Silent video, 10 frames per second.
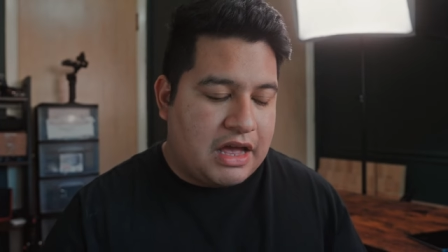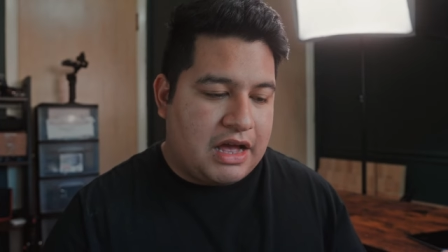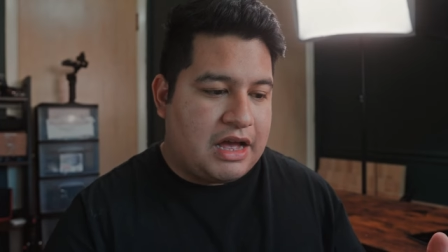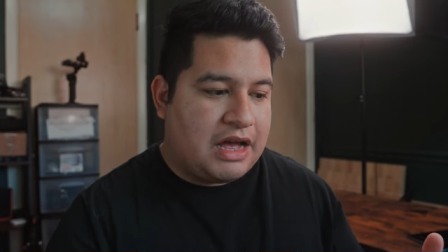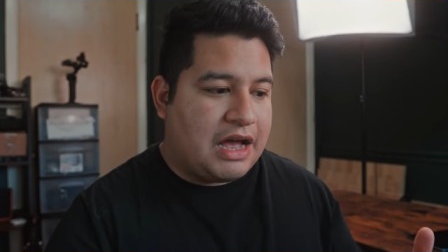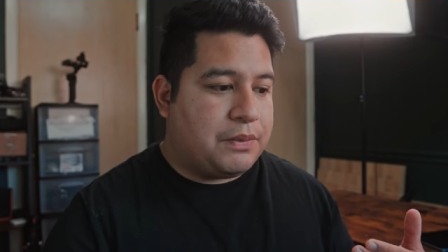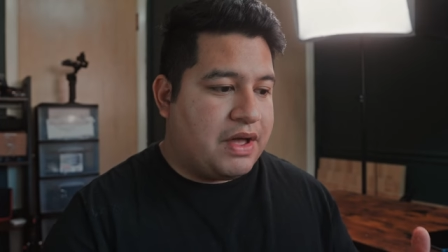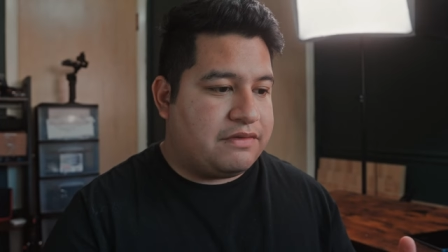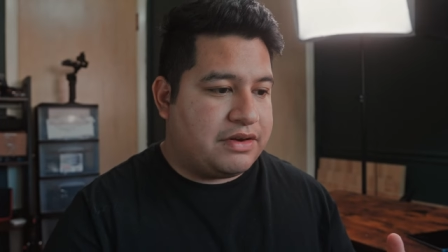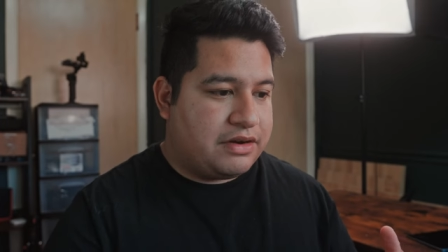Uh,
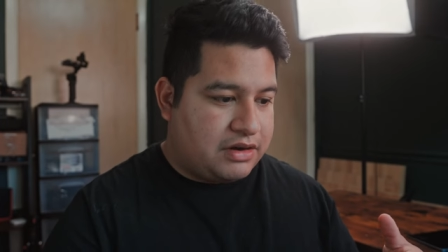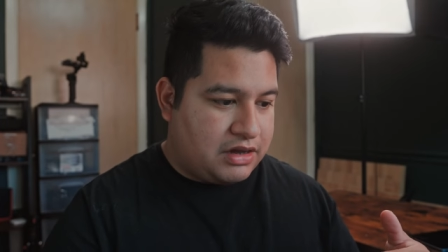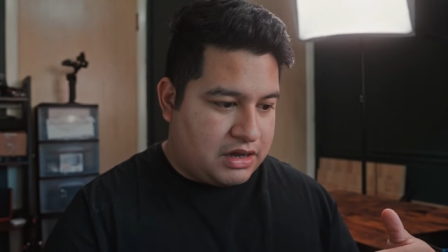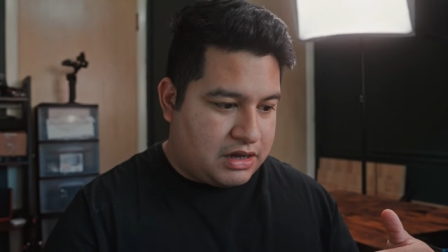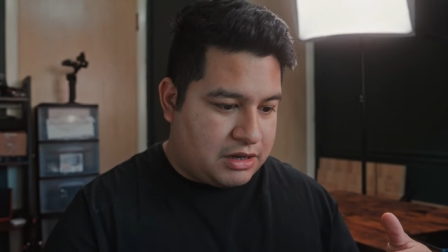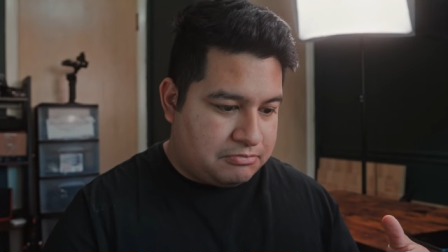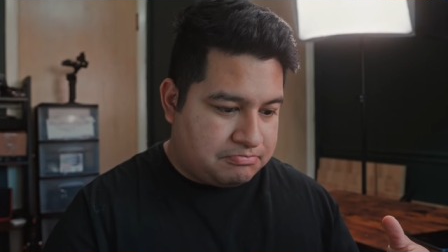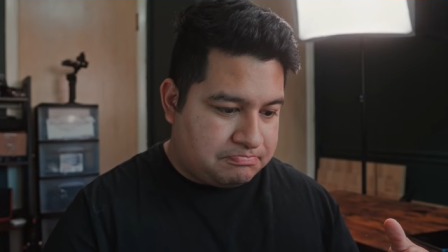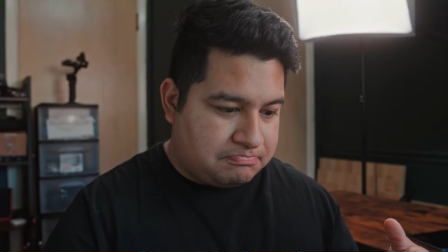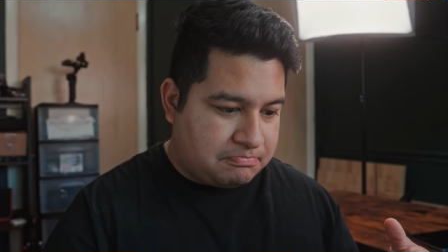however. Uh,
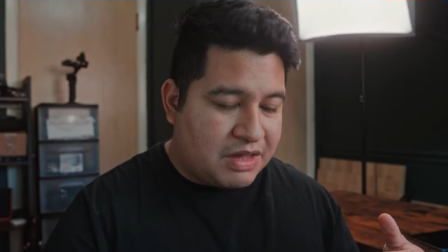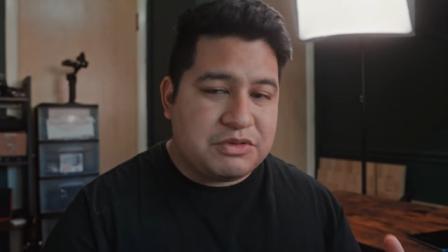it